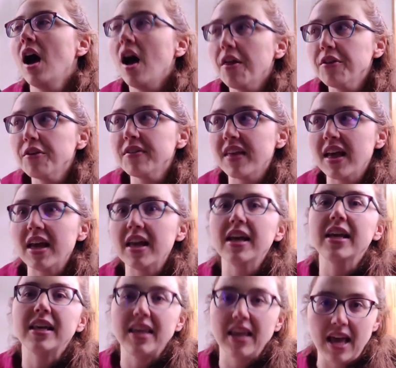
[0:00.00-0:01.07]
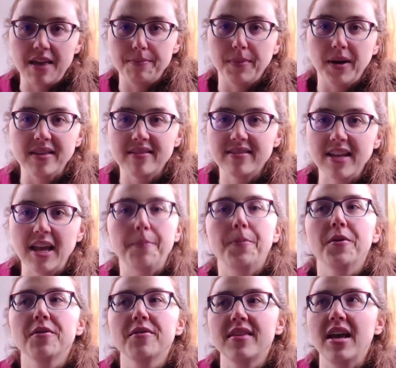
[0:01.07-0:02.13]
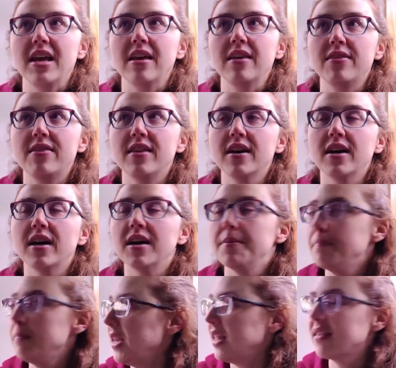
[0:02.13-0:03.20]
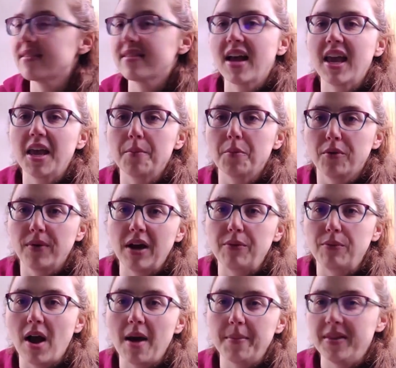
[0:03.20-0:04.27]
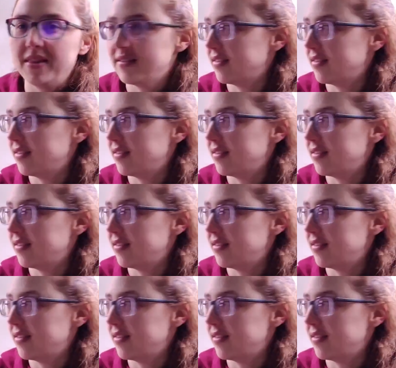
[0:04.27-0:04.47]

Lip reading: Other than, again, my staples like the mini Siam or red robin.